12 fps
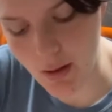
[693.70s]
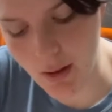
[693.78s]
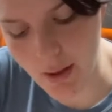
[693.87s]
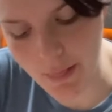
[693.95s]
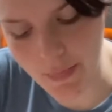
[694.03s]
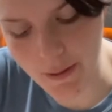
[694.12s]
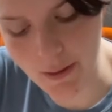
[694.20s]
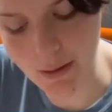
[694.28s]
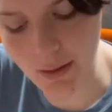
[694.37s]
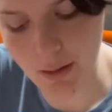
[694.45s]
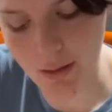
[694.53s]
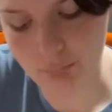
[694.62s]
And then,
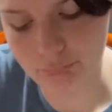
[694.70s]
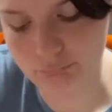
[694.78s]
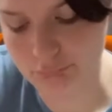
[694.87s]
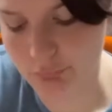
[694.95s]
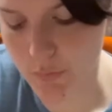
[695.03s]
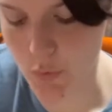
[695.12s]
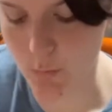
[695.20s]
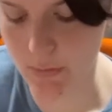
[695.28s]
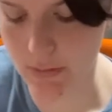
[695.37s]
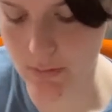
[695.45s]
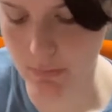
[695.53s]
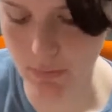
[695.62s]
super
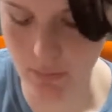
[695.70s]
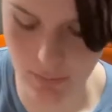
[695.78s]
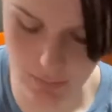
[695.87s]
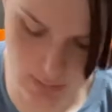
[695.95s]
simple,